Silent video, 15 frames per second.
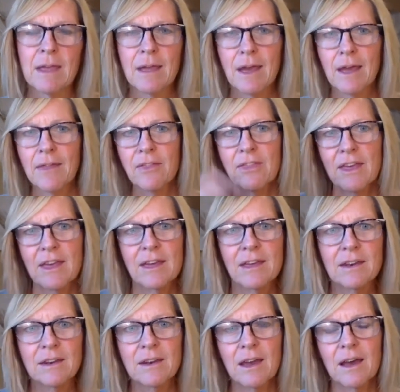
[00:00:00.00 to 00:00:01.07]
And
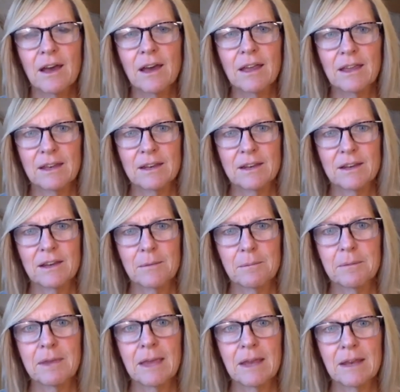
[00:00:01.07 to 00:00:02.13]
then I ended
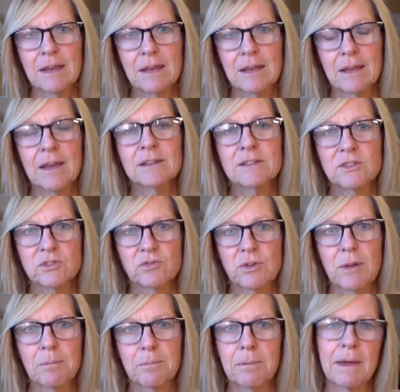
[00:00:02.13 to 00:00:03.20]
up getting a
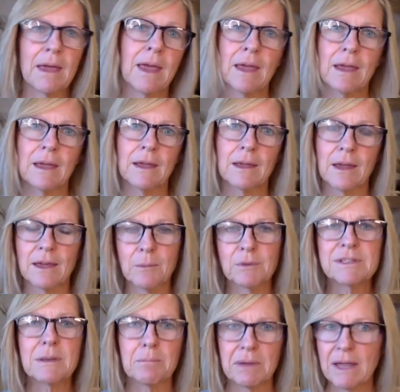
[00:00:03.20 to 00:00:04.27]
strep A. It
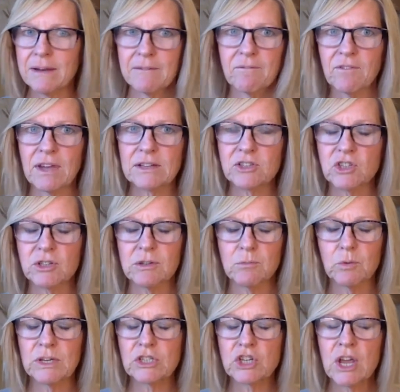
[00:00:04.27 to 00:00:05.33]
was a blood infection,
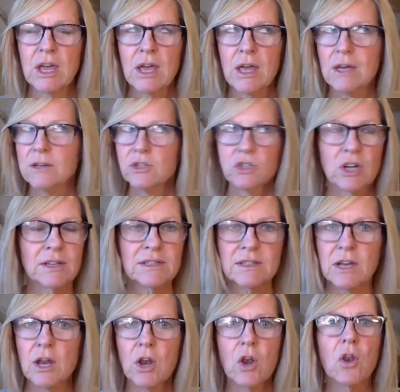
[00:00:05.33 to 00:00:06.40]
which
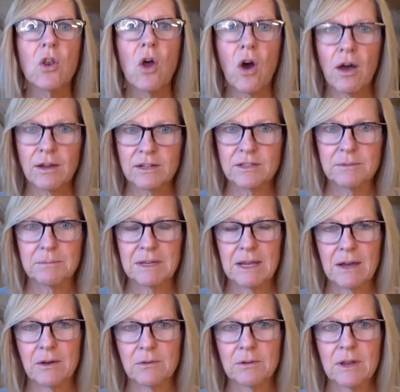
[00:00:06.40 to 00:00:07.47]
just knocked me
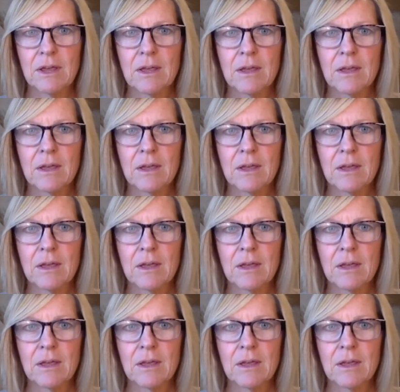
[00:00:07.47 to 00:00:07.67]
out.